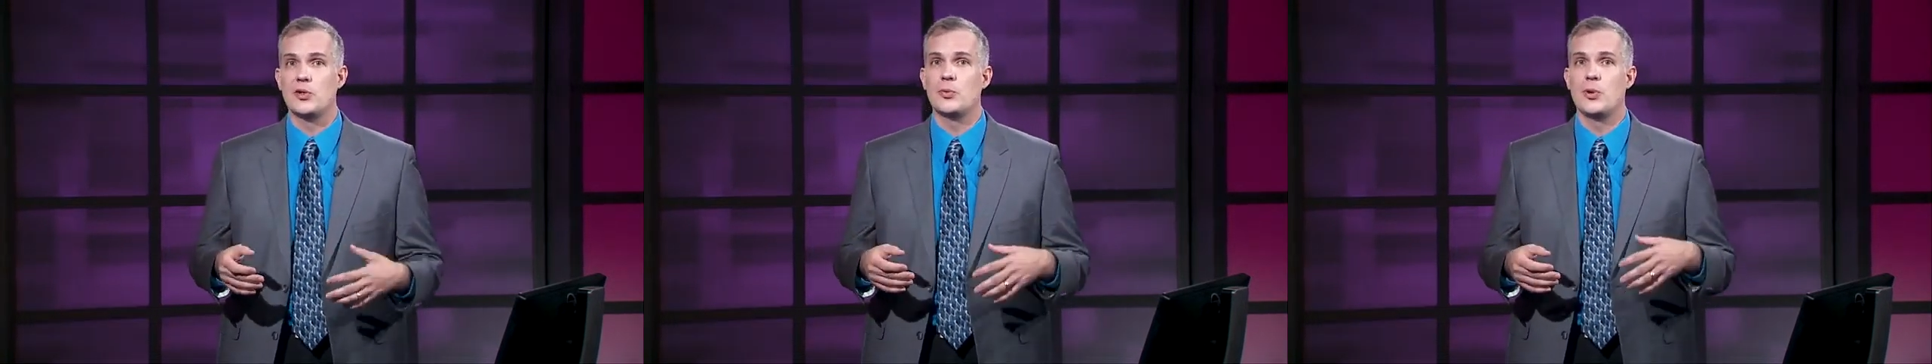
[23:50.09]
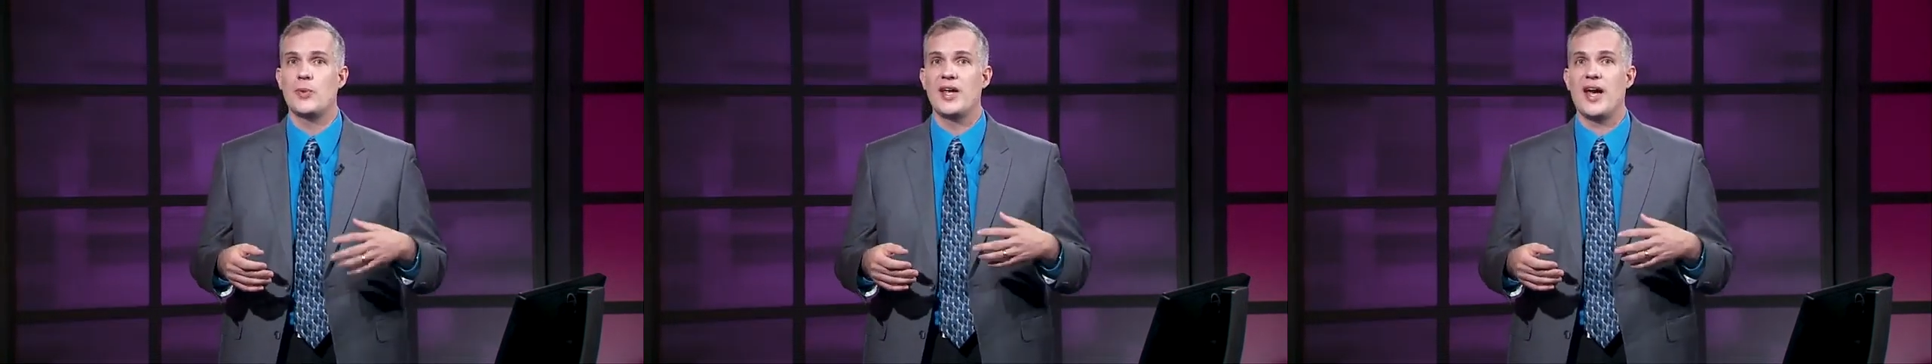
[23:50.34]

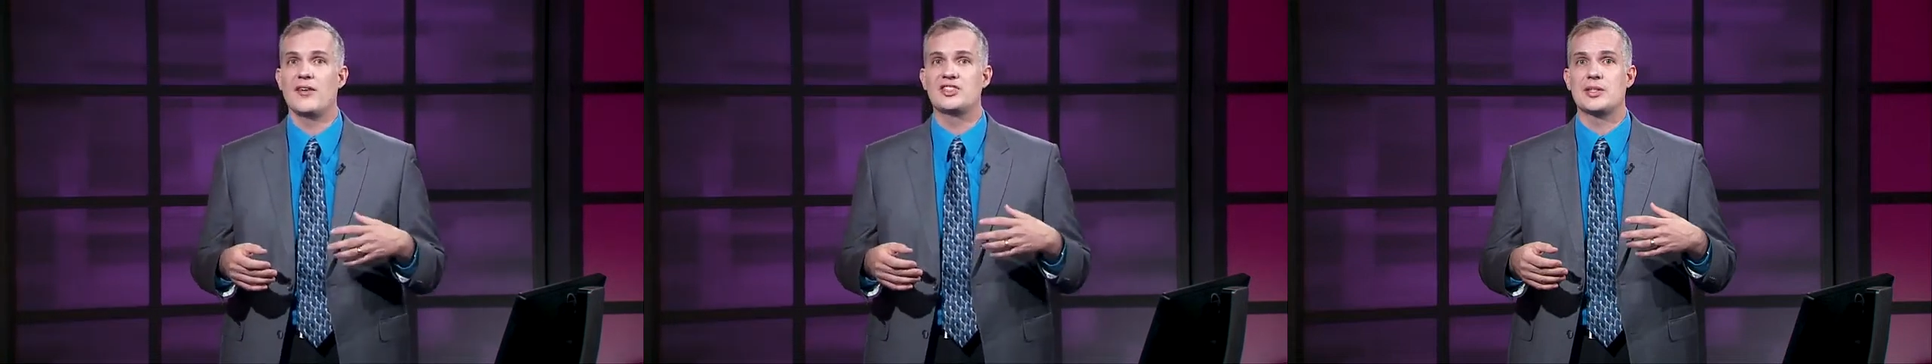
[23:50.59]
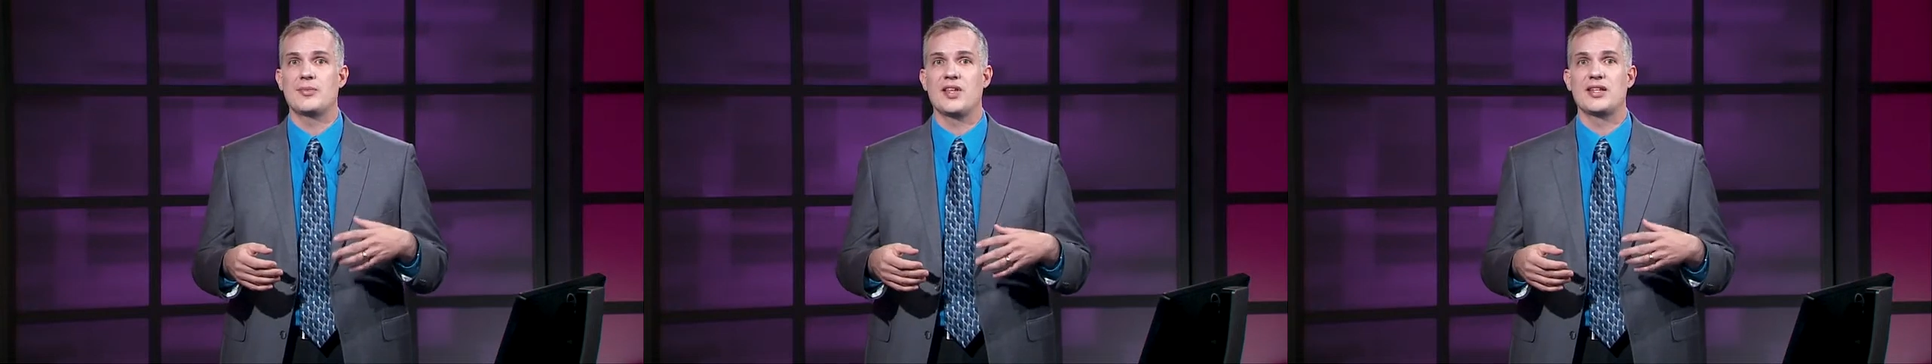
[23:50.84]
when we have
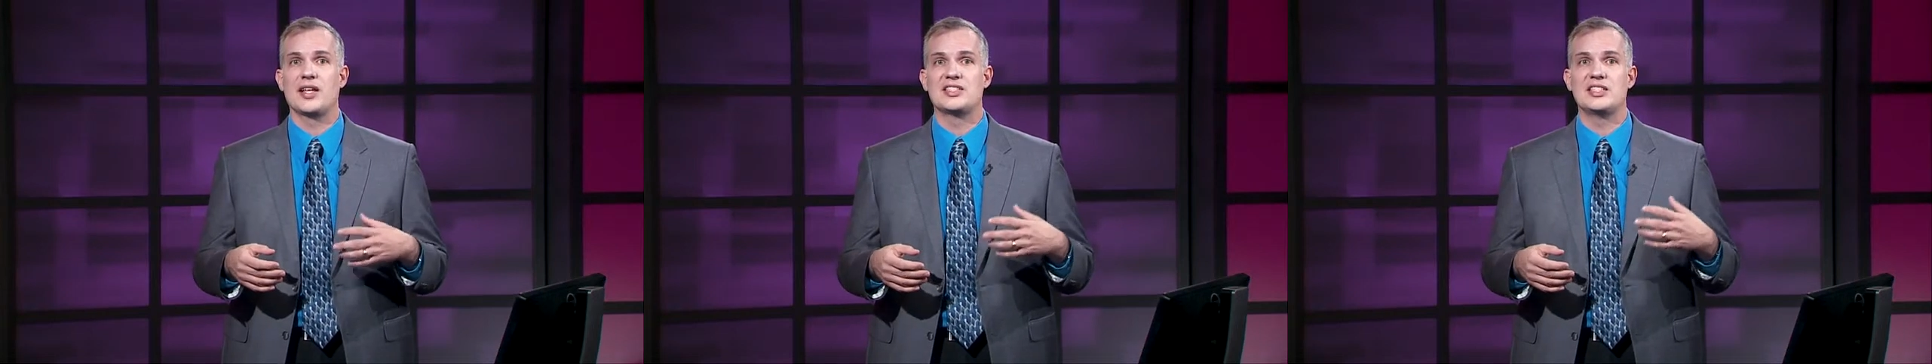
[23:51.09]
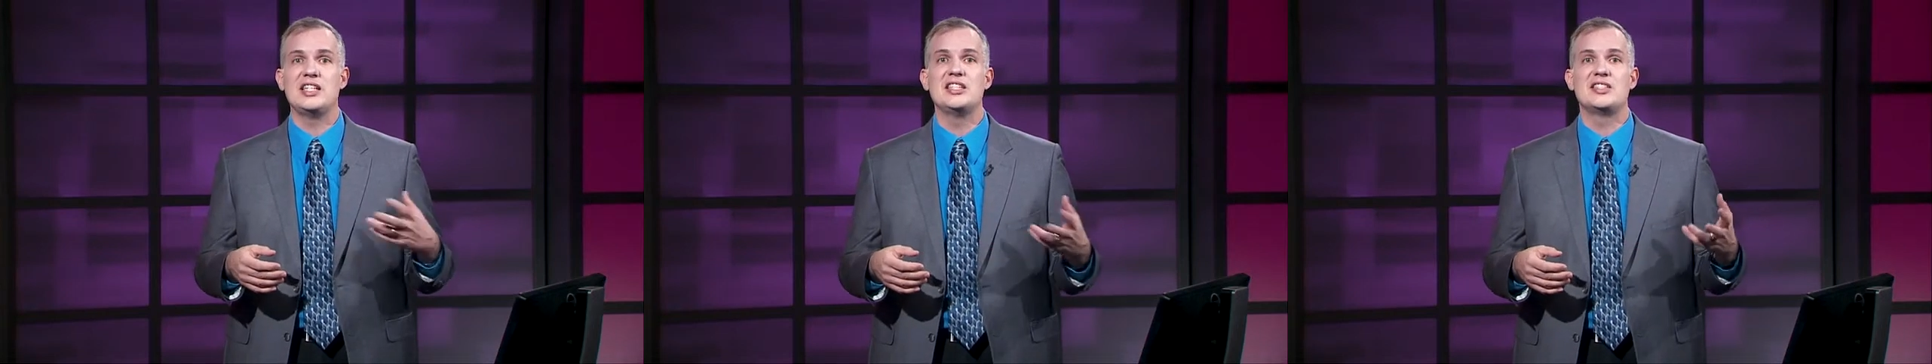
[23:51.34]
something that's
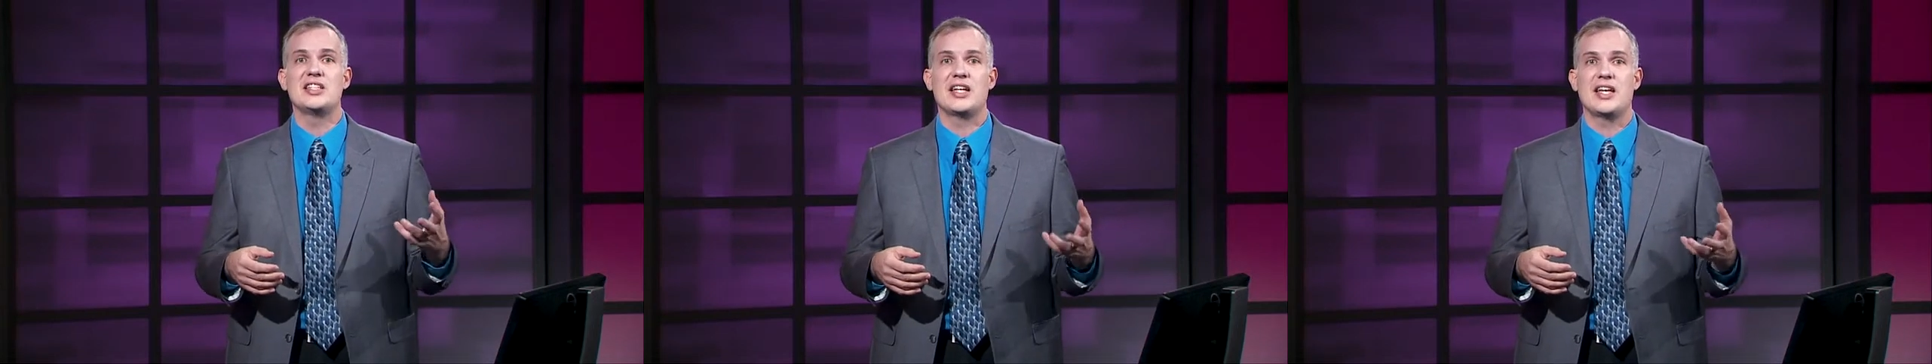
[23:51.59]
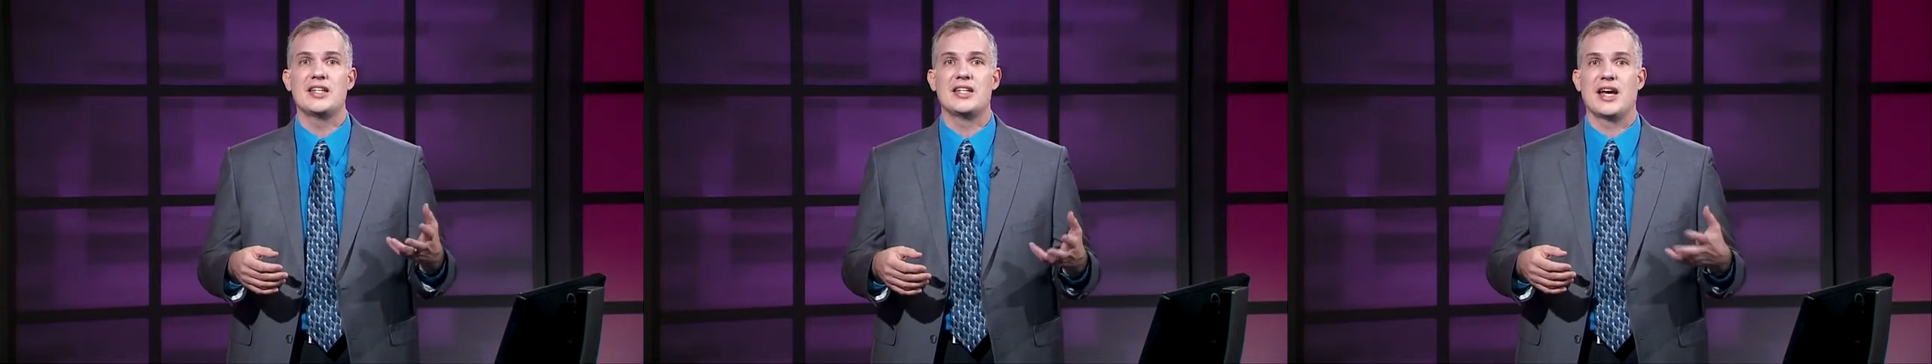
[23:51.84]
easy to
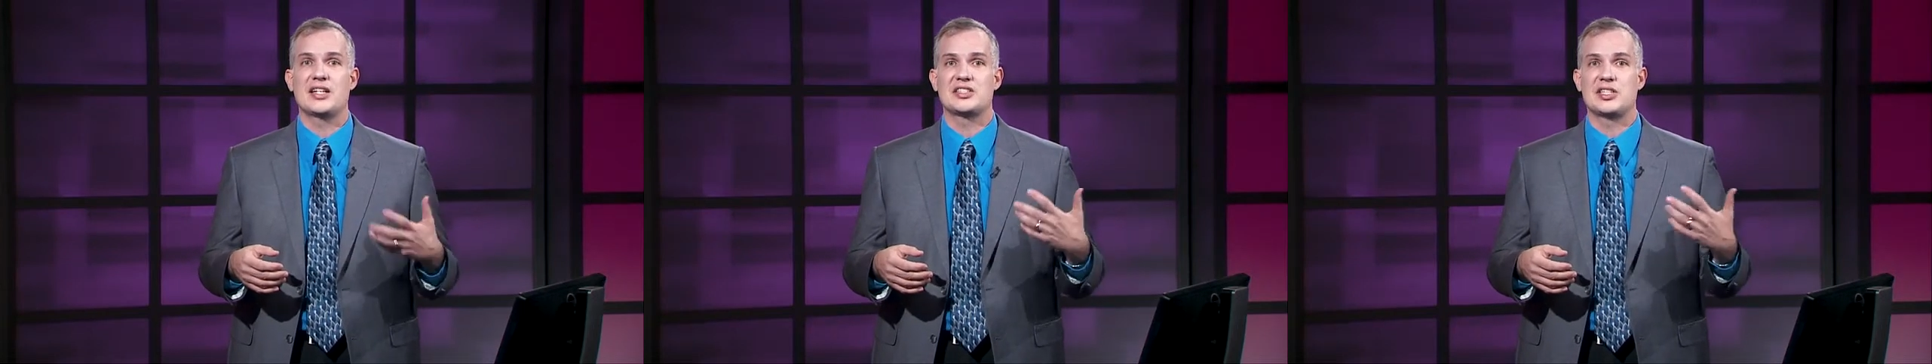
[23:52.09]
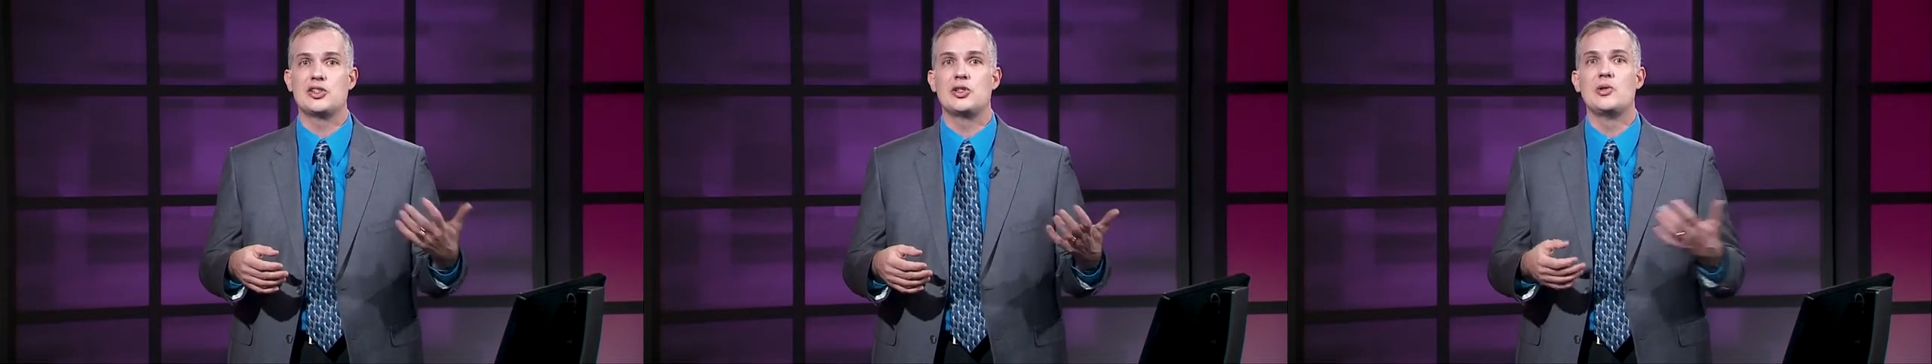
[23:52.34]
index
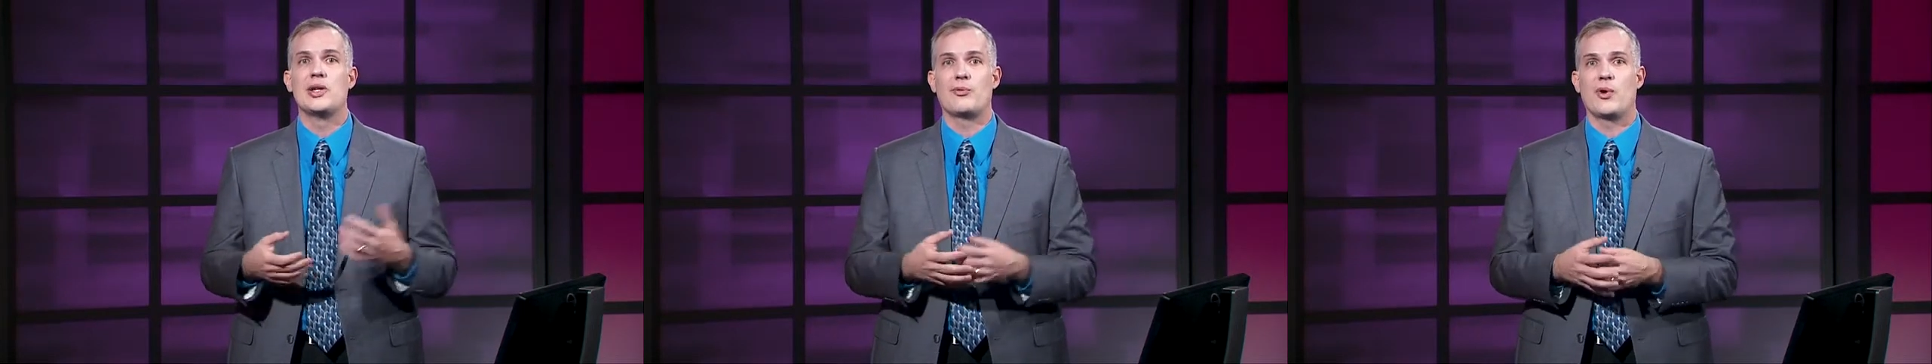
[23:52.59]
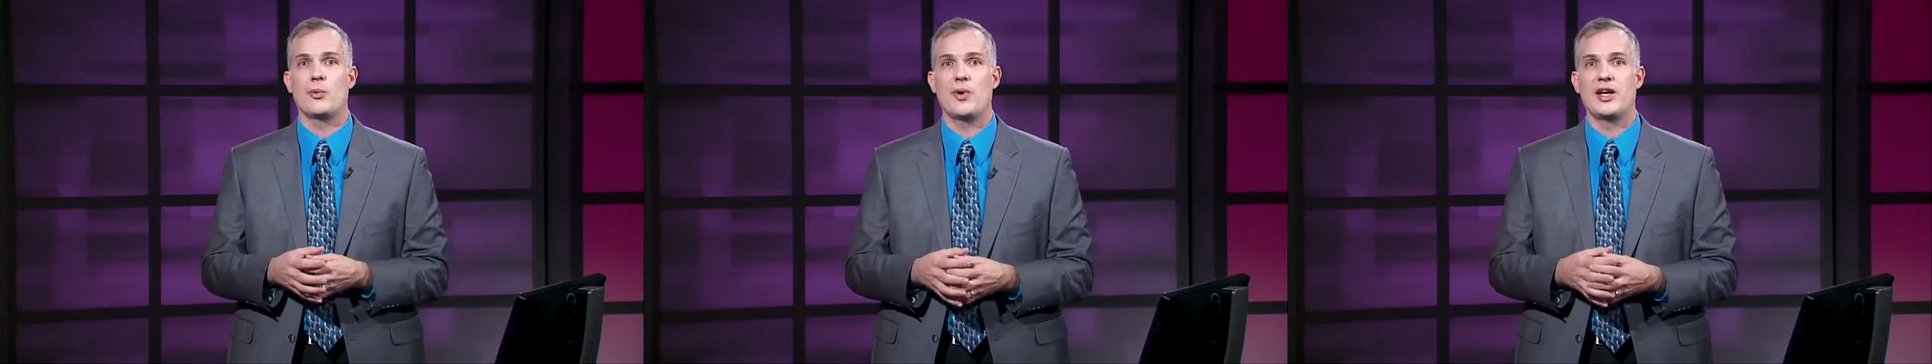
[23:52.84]
in 2
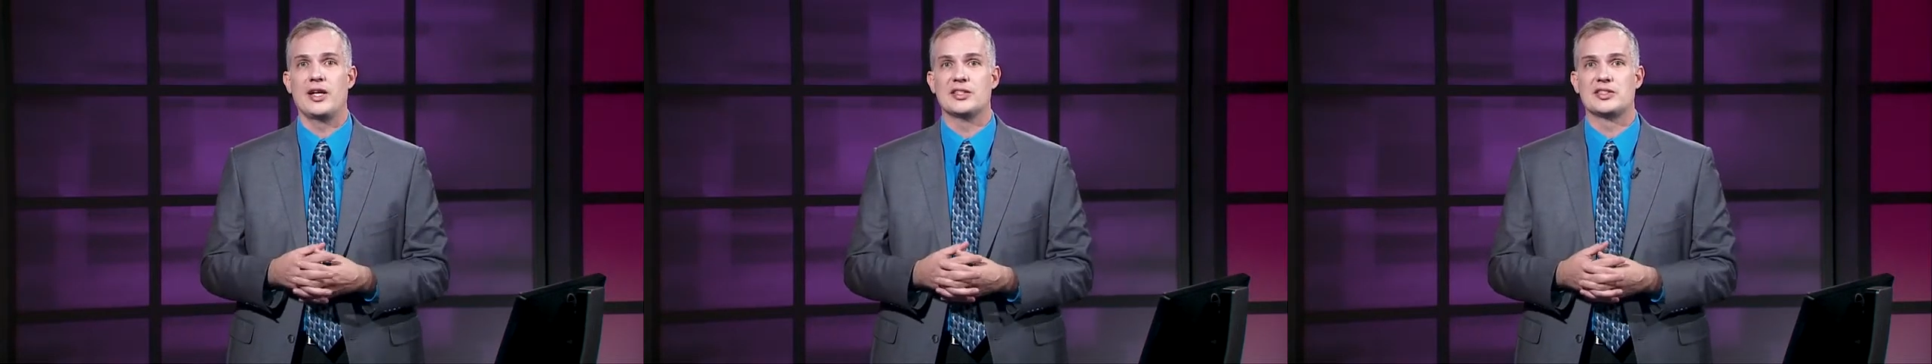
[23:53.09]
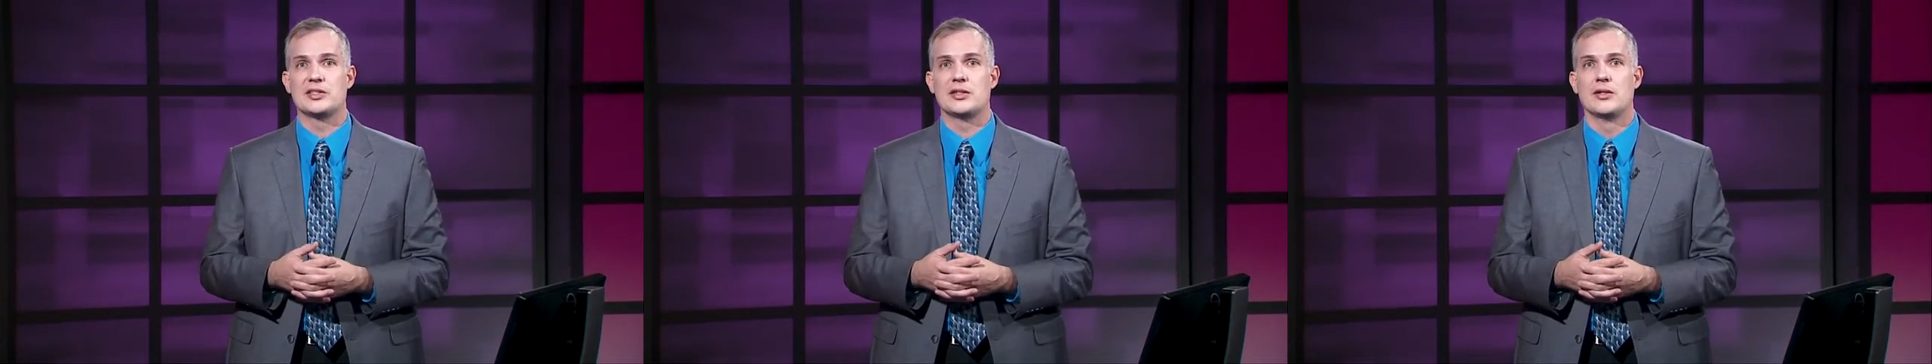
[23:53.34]
different
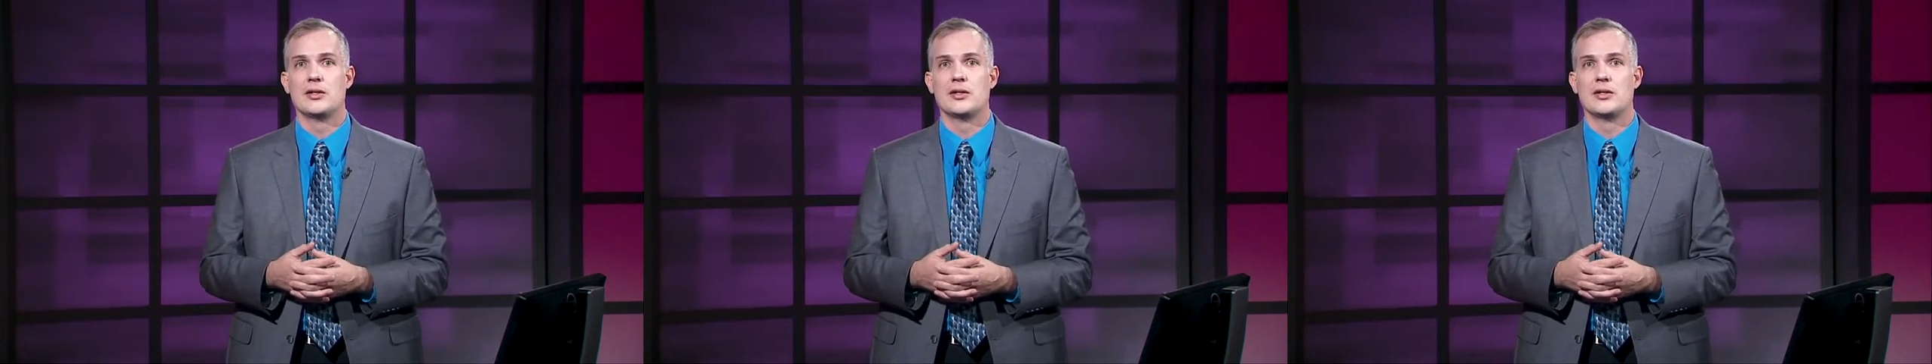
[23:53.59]
ways.